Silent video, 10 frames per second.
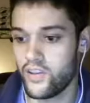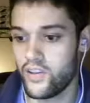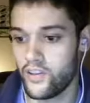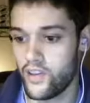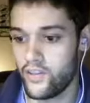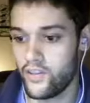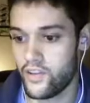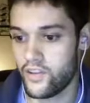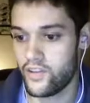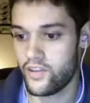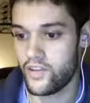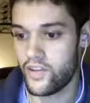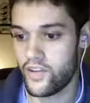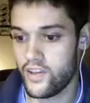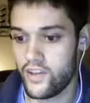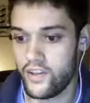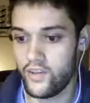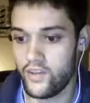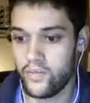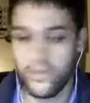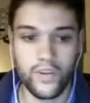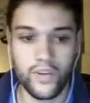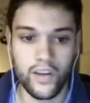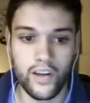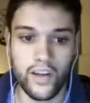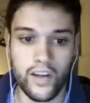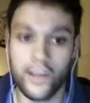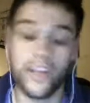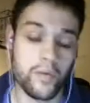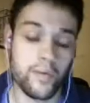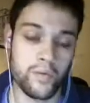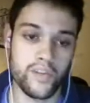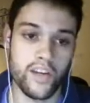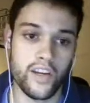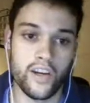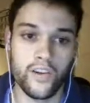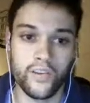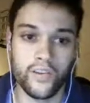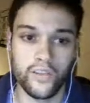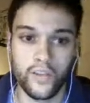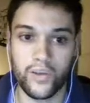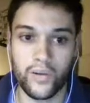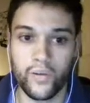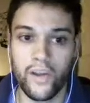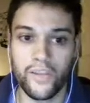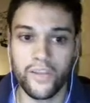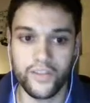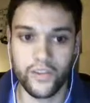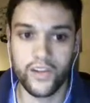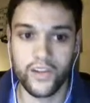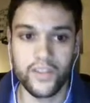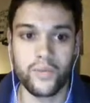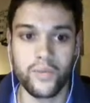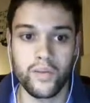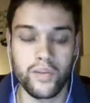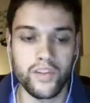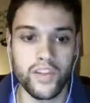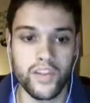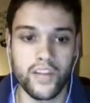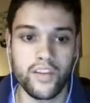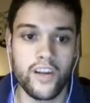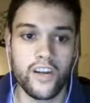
So if your team, and a lot of people say, oh, well, I feel so lost sniping on Pit CTF.